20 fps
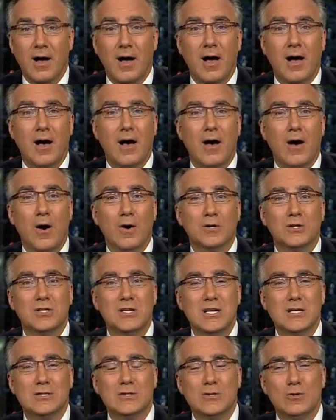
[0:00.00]
Oh,
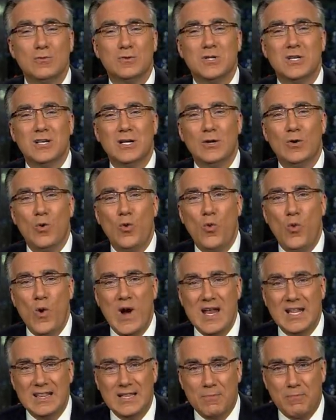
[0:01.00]
she assumed she didn't
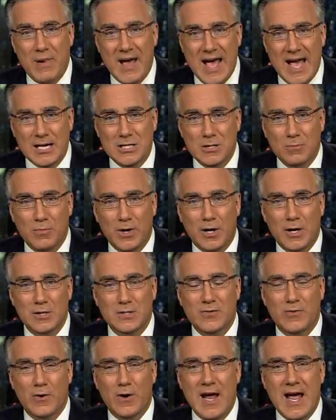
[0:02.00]
win the pageant because
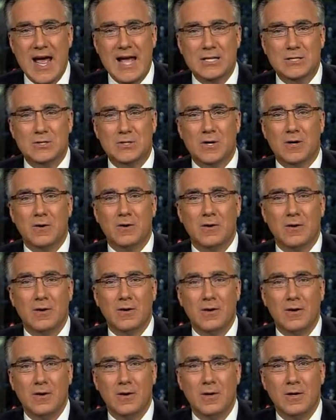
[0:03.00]
of her answer.
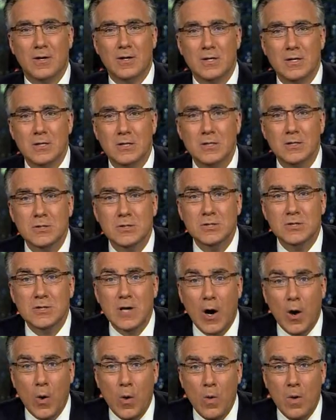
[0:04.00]

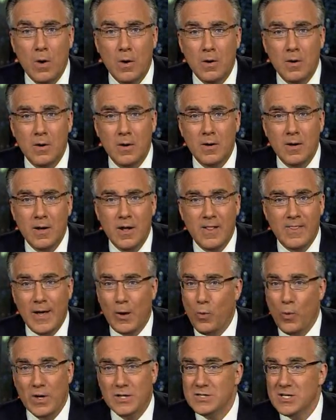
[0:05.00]
So,
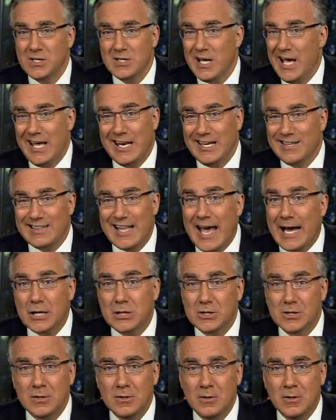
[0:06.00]
that wasn't an
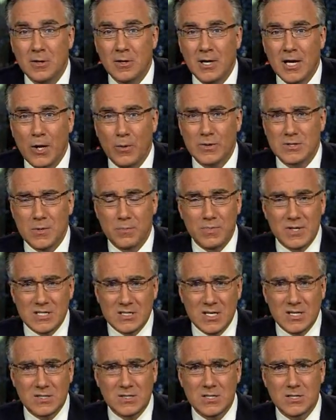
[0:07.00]
election. It was a
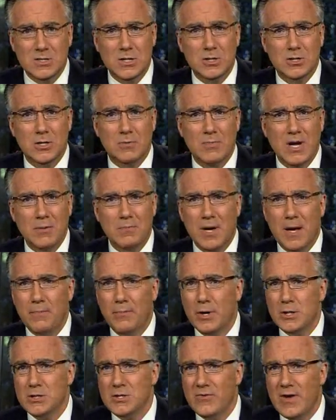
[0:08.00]
business decision made by a
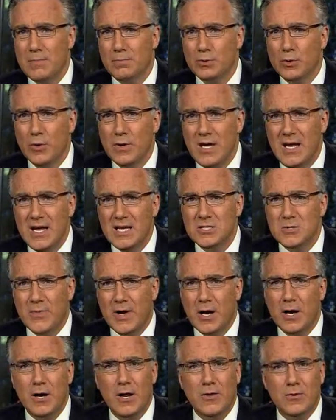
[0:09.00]
bunch of employees
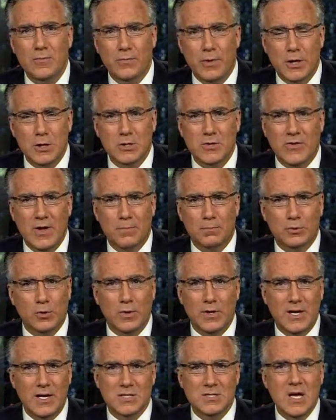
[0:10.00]
about another bunch of
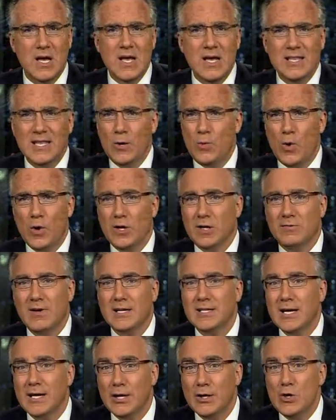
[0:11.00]
employees. They weren't
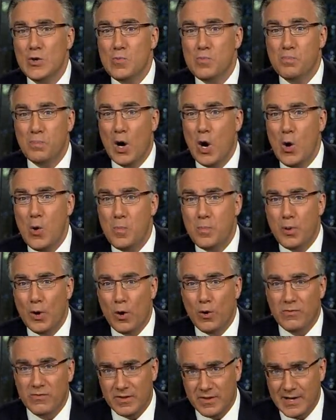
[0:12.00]
electing a new pope
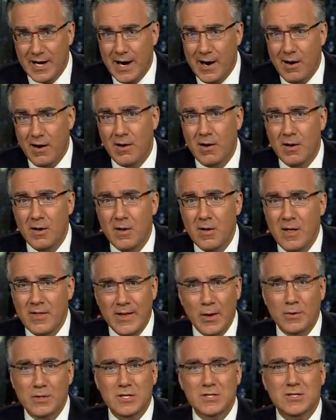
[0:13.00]
over there.
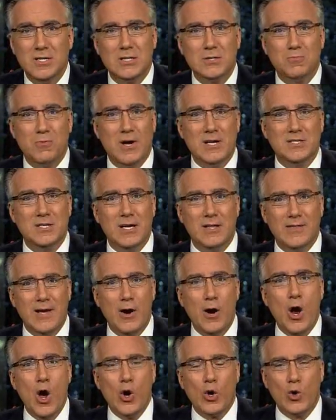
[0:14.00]
They were just expressing
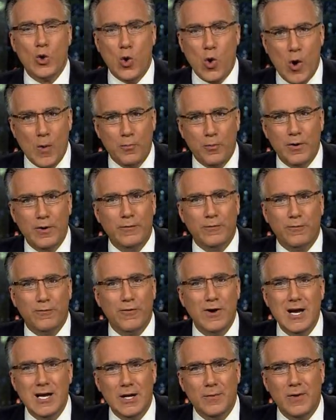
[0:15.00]
their corporate
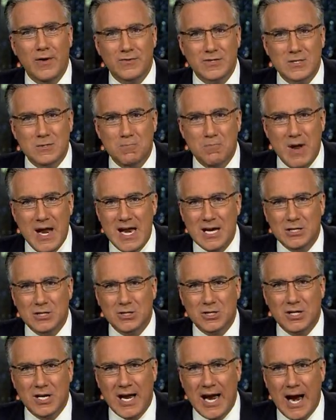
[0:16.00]
freedom of
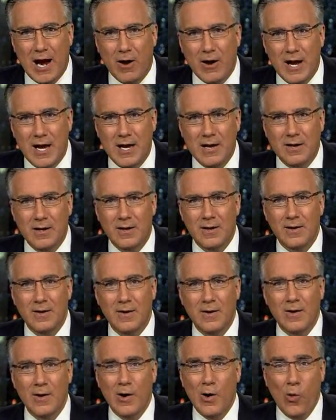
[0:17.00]
speech, Carrie.
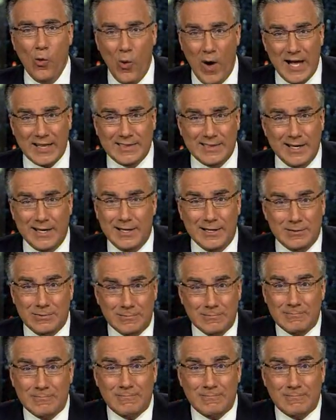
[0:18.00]
What the...